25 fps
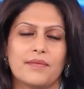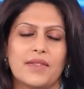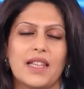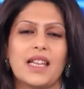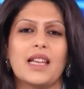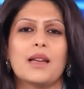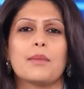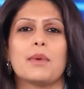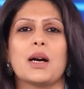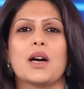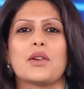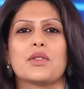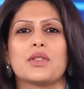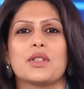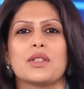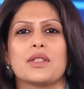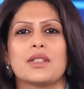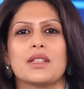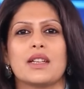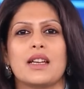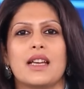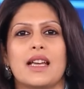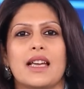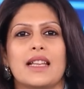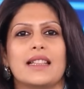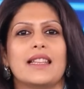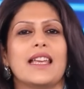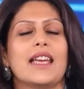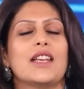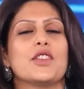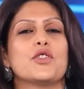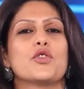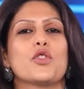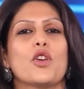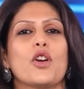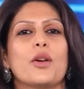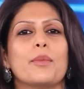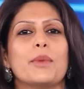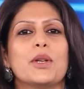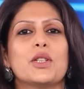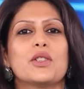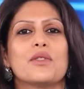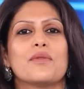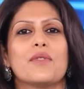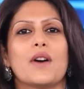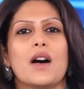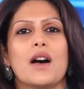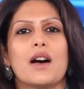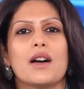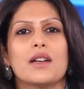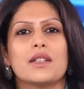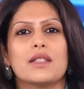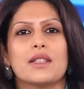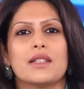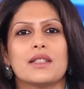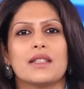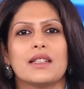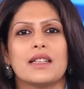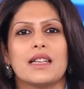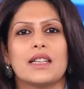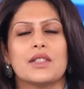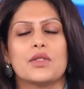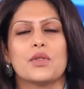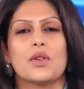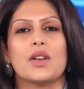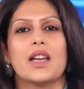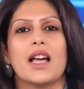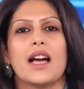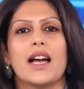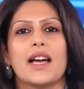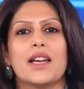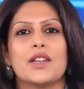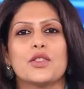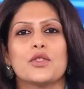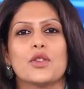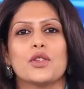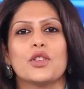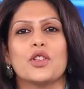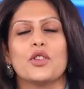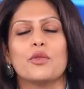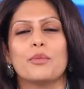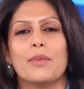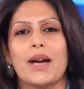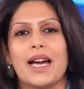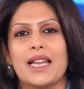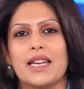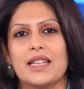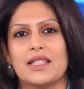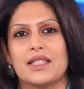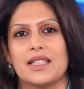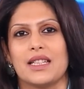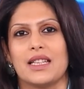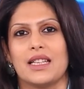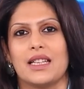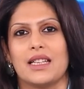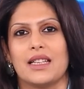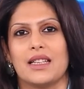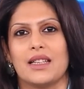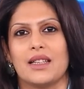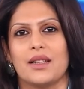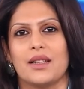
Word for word: Think about it. The enjoyment of art is reliant on humanity.